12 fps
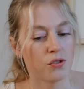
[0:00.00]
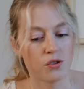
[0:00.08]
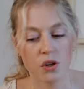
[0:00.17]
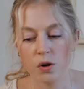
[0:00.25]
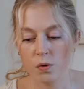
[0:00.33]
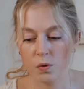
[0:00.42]

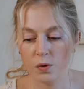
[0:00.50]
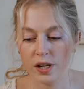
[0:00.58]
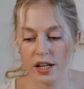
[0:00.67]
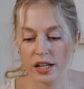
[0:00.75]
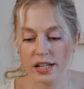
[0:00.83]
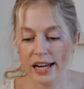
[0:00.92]
So
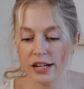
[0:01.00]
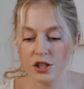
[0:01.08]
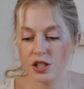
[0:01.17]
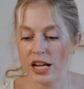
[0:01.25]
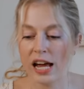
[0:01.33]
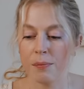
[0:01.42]
it kind of
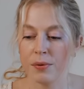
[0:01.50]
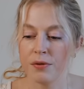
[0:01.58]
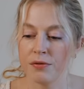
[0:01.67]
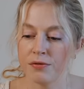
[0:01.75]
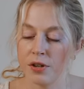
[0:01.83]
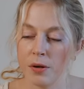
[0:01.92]
just
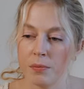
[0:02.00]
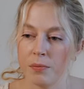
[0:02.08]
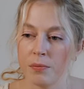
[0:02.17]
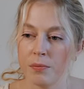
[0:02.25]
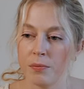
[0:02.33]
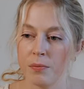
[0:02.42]
happened
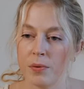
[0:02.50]
from